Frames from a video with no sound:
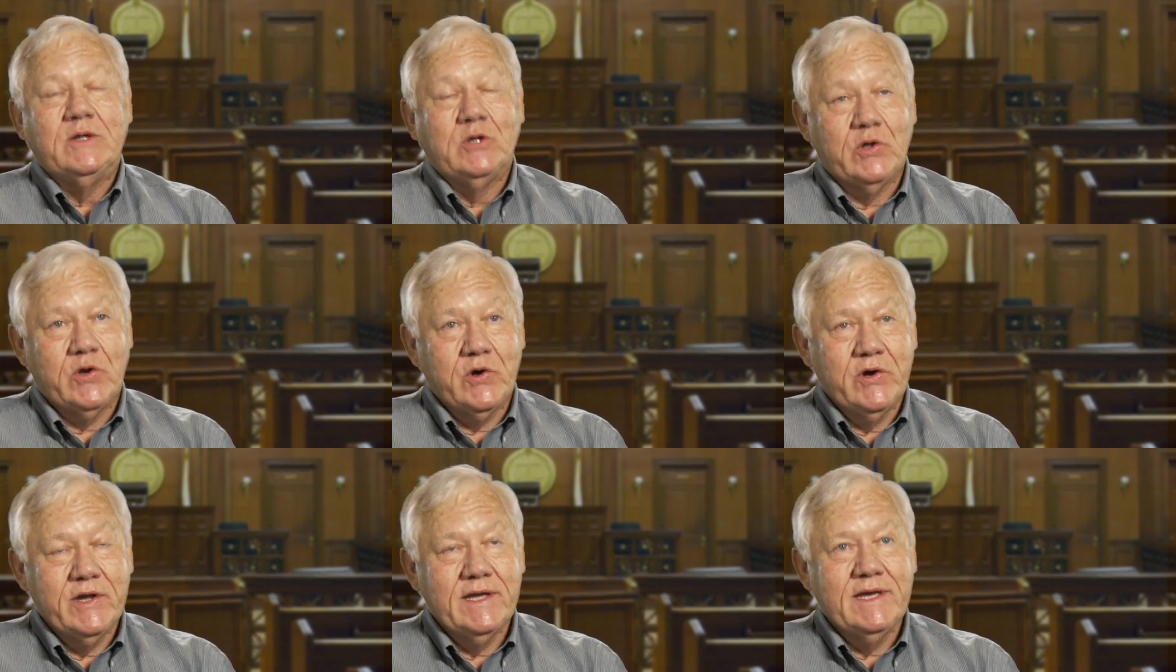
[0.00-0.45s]

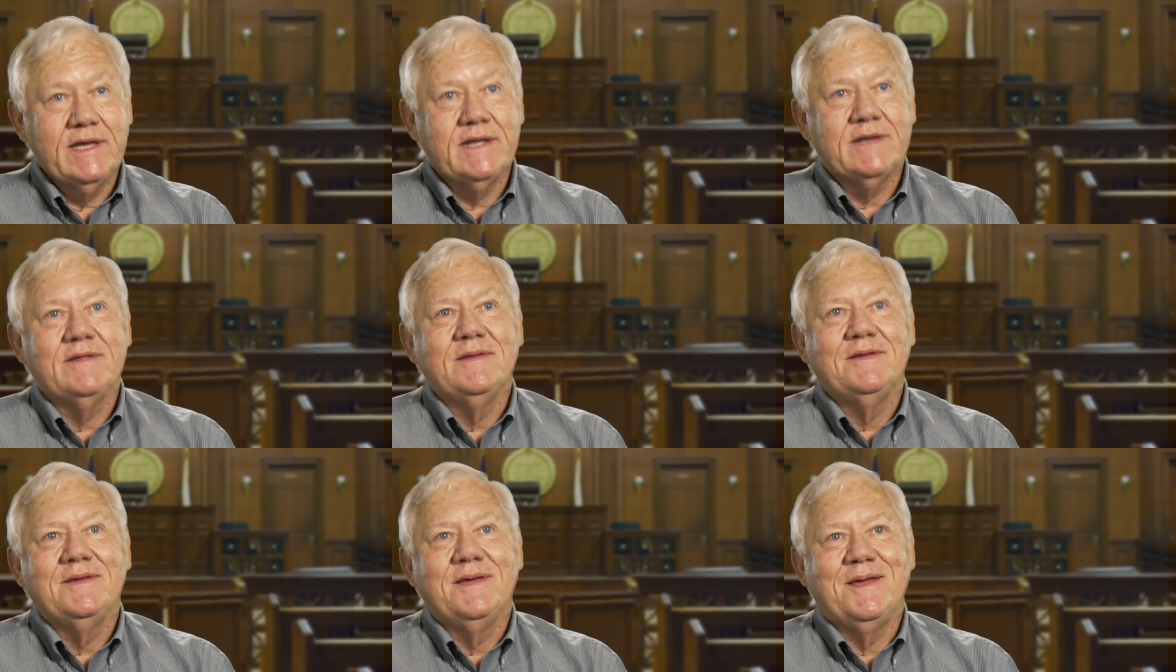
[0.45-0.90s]
learning
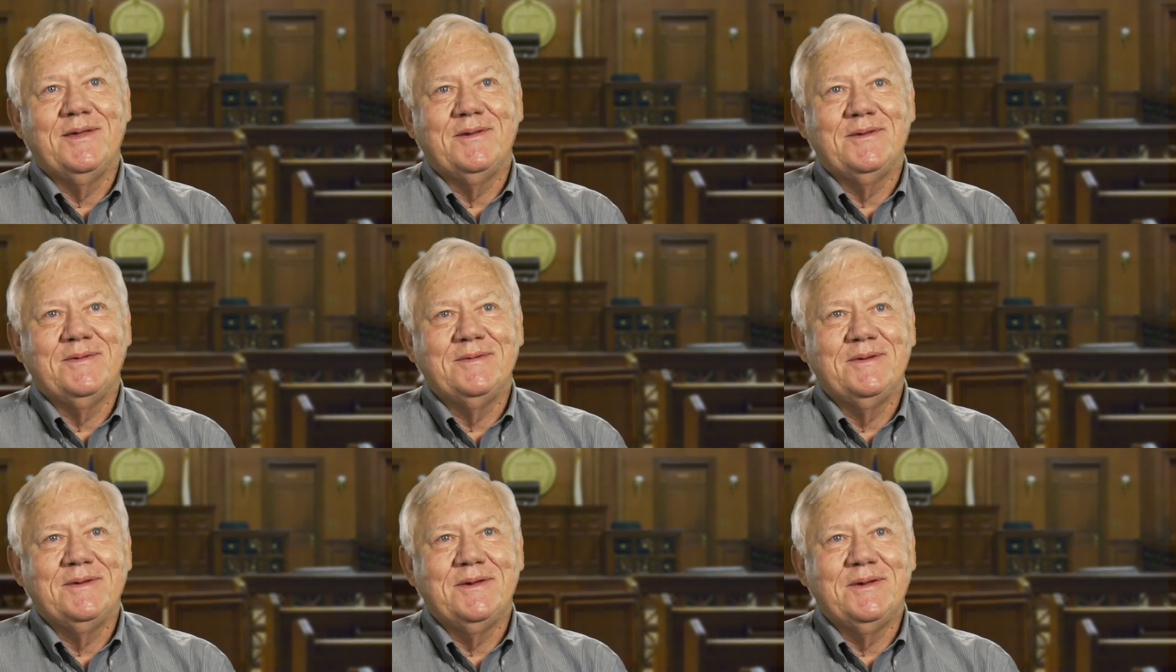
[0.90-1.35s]
it
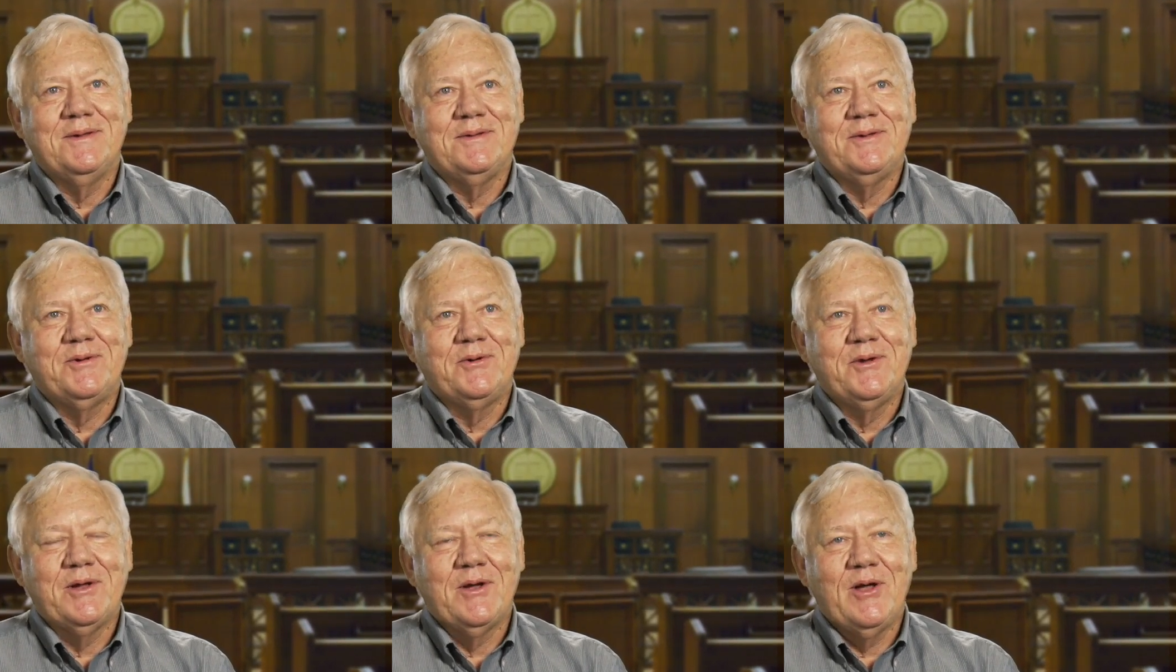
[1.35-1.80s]
and
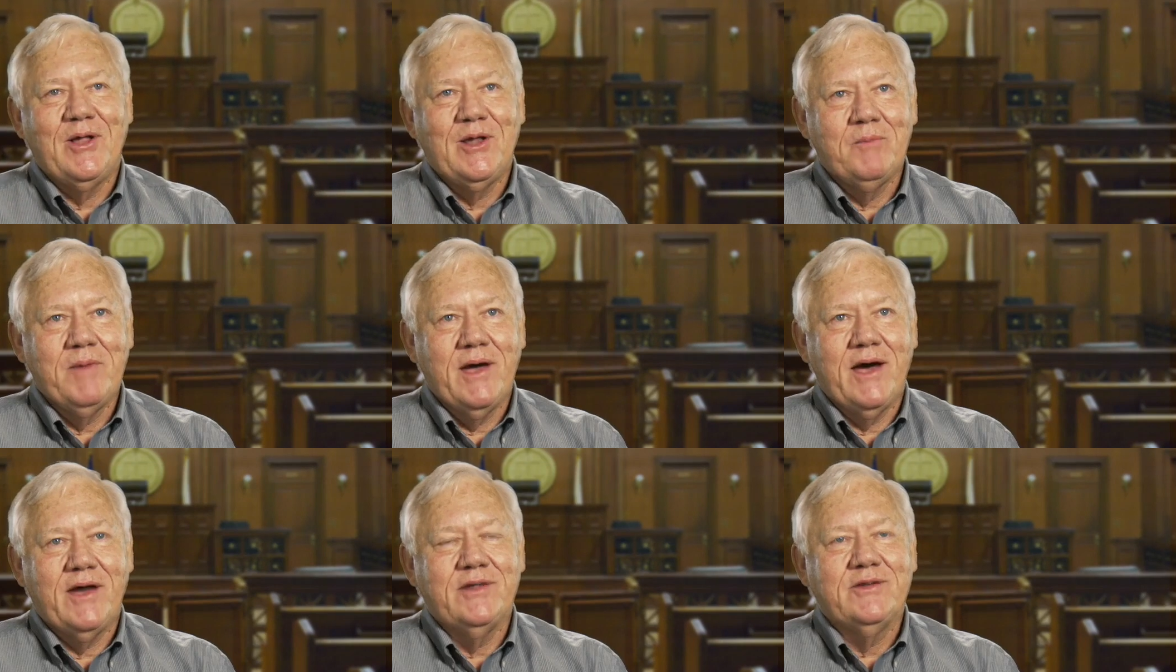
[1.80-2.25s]
learning all
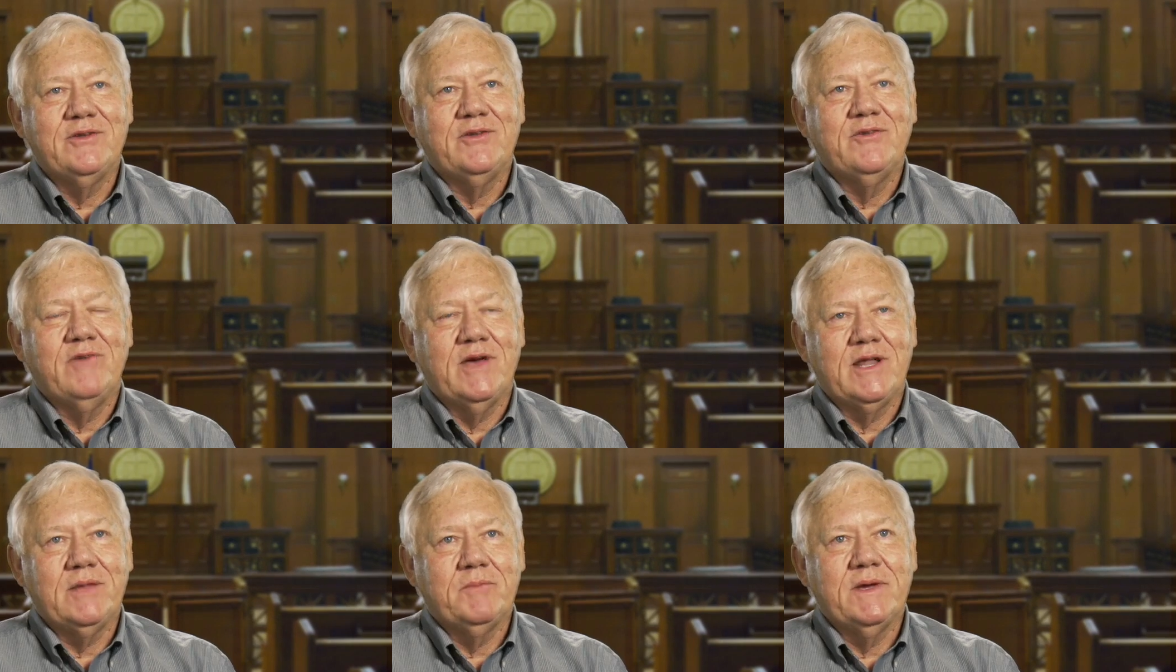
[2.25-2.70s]
about it,
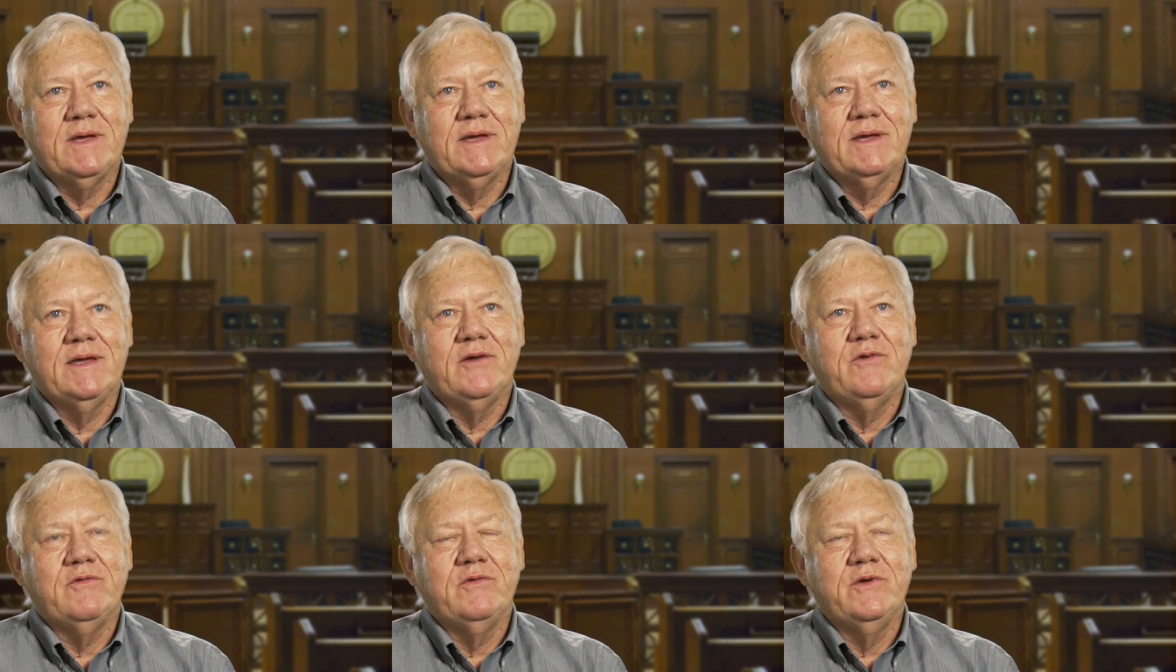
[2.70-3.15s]
developing
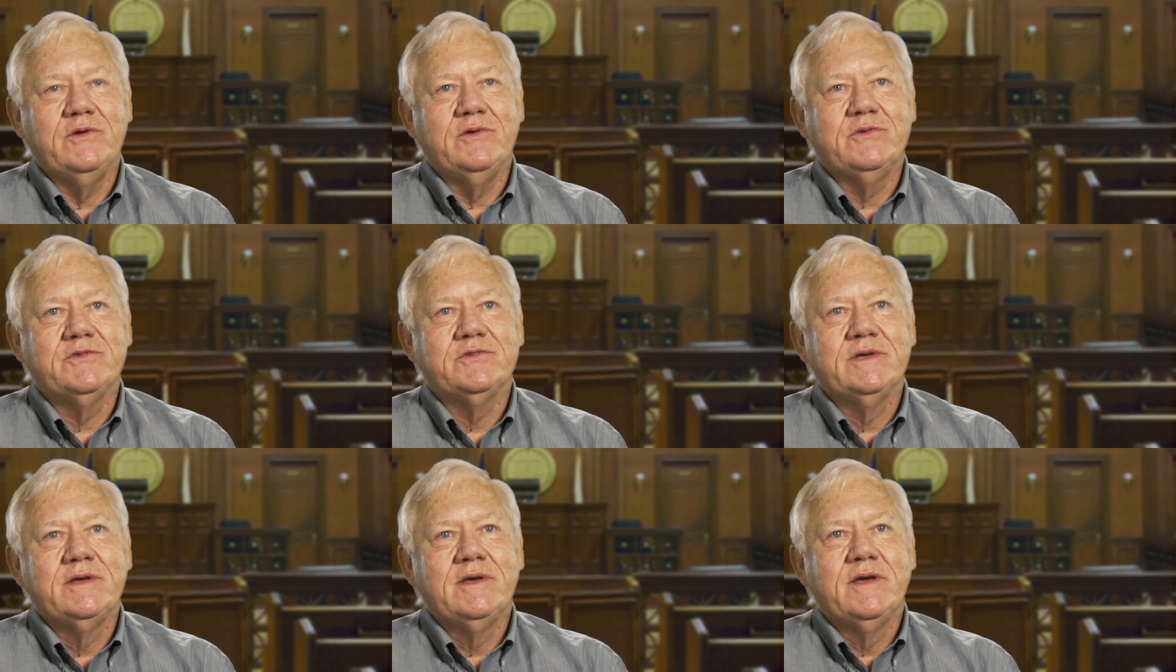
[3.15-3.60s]

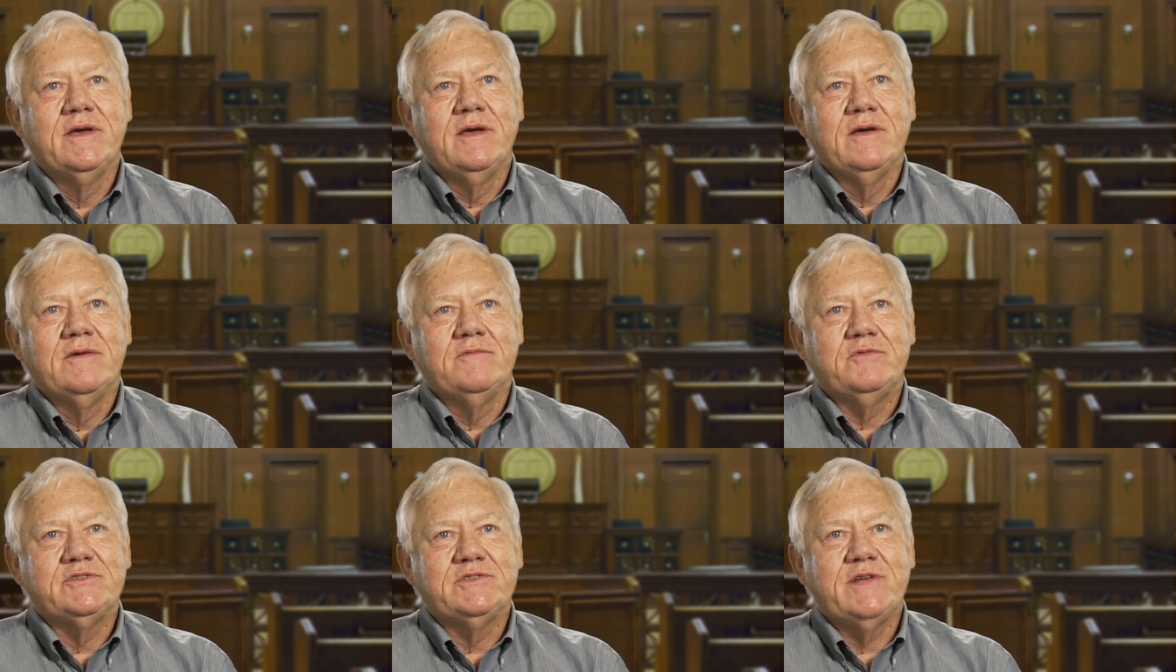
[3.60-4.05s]
interviews
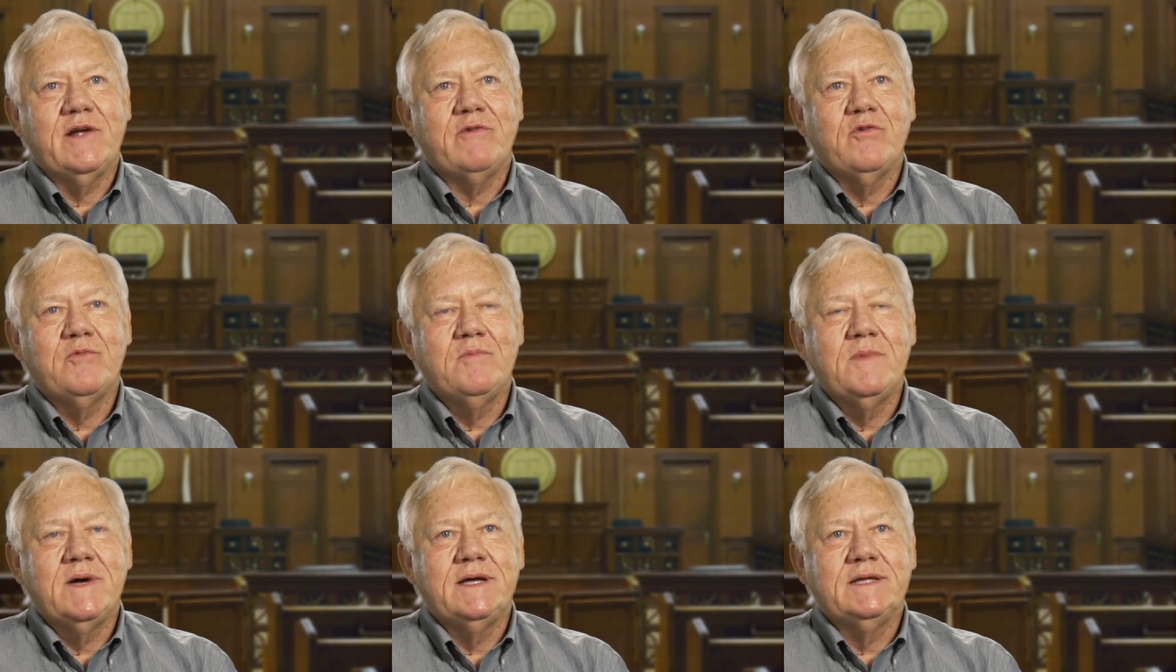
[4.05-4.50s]
for
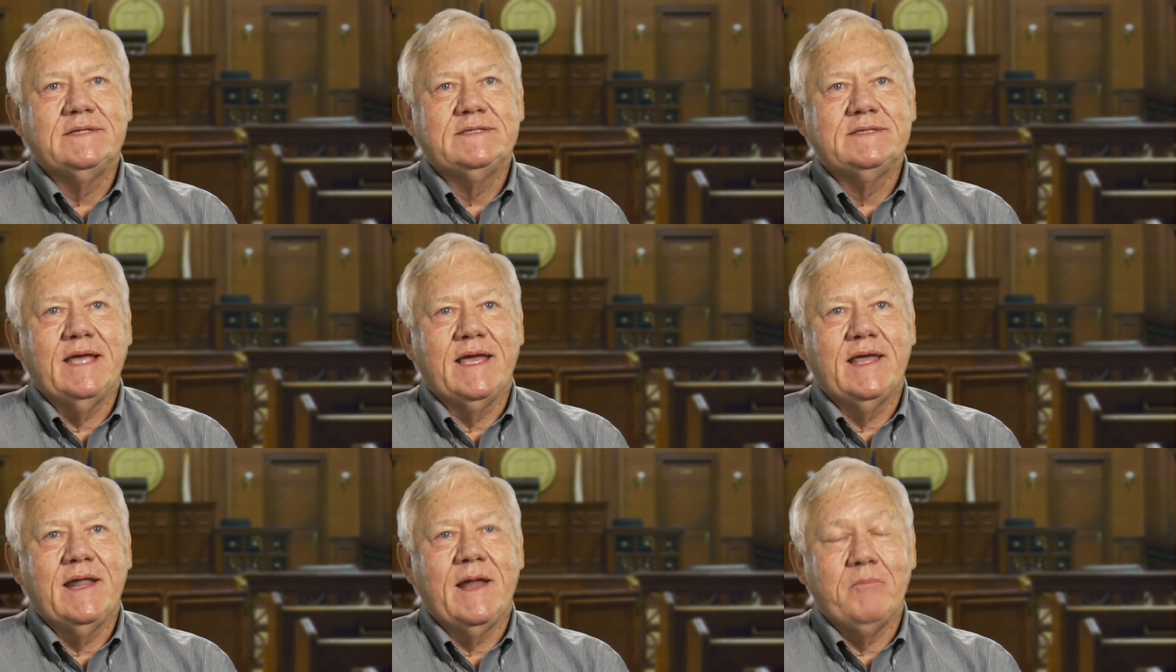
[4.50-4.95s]
several
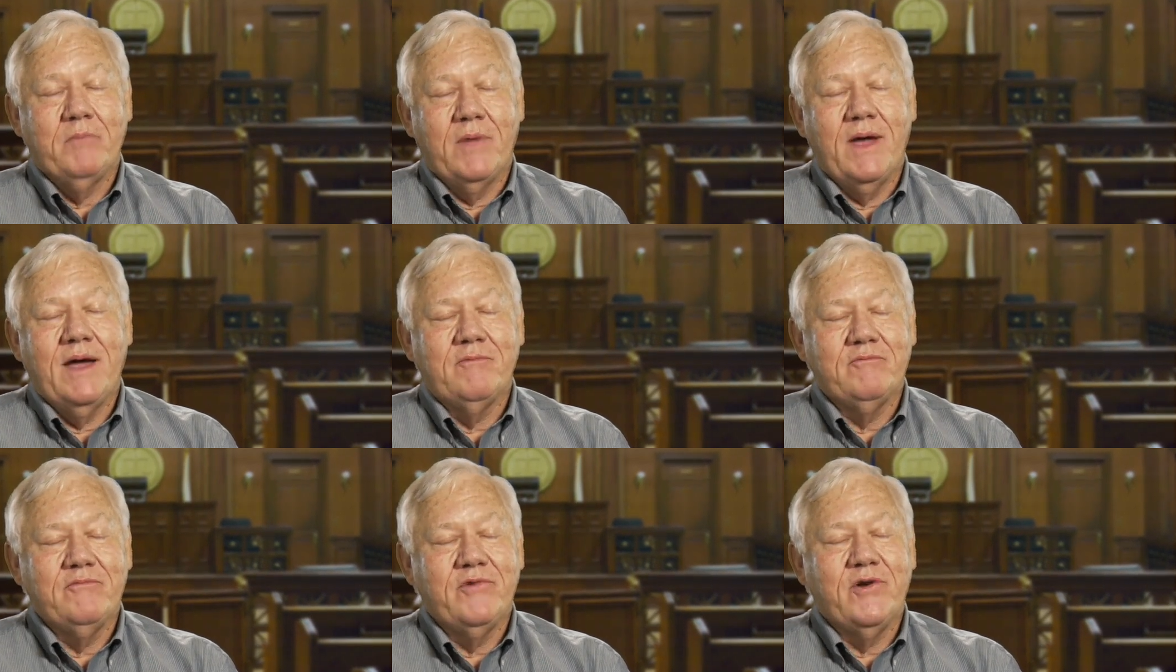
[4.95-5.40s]
months, and
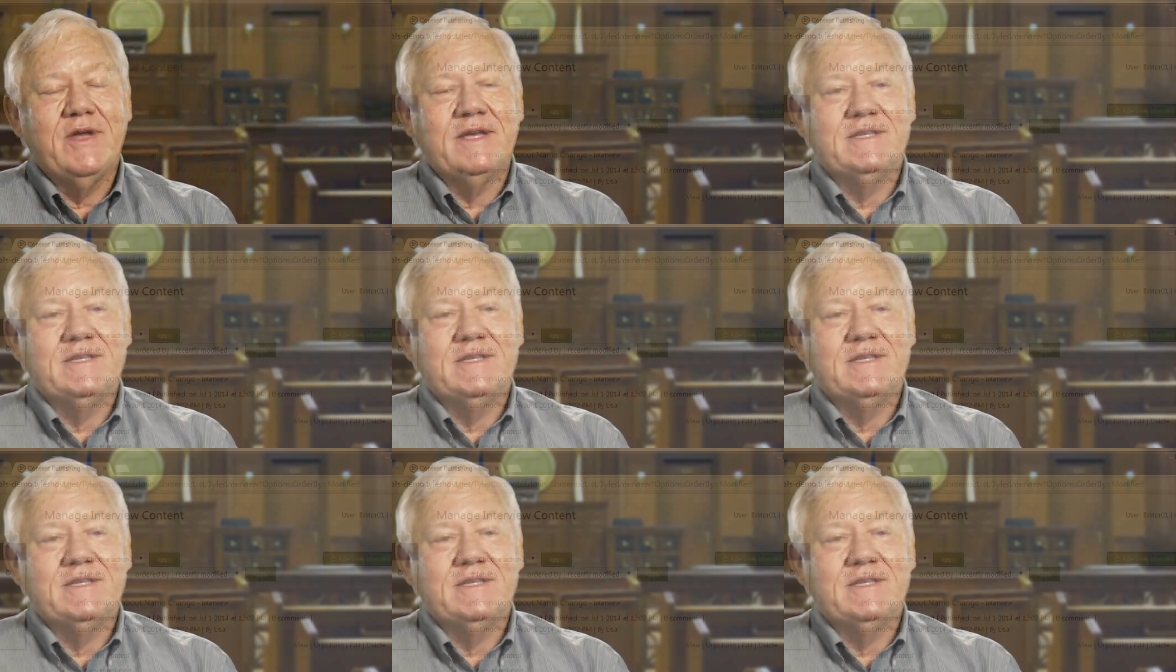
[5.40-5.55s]
I'm very